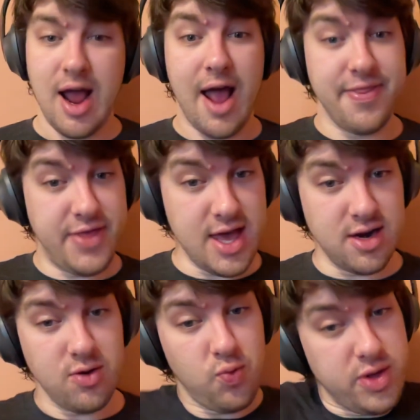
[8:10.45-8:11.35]
and
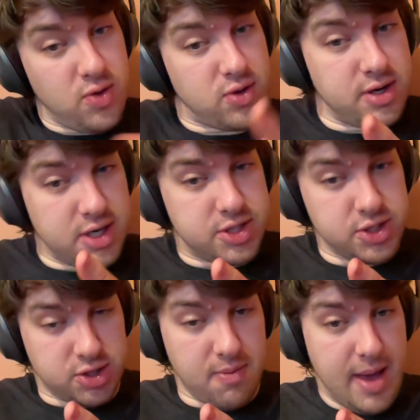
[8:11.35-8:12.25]
then, when those
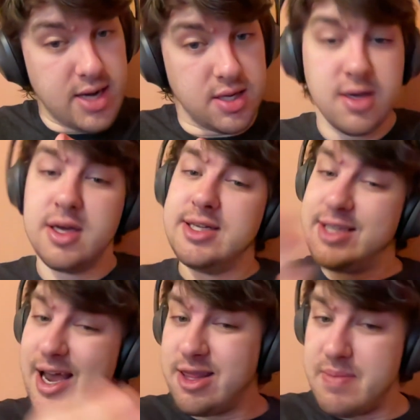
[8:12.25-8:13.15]
conditions are met,
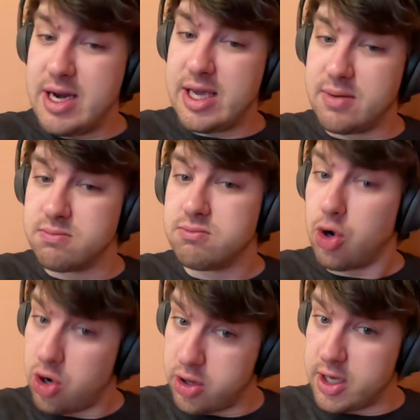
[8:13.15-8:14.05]
to end the meeting
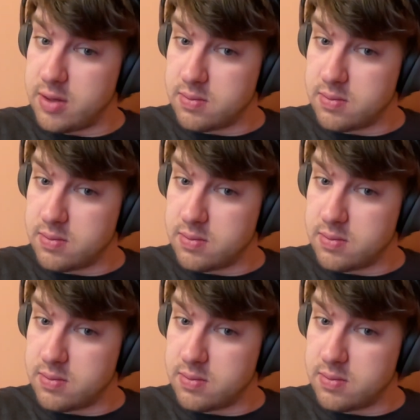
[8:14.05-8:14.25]
early.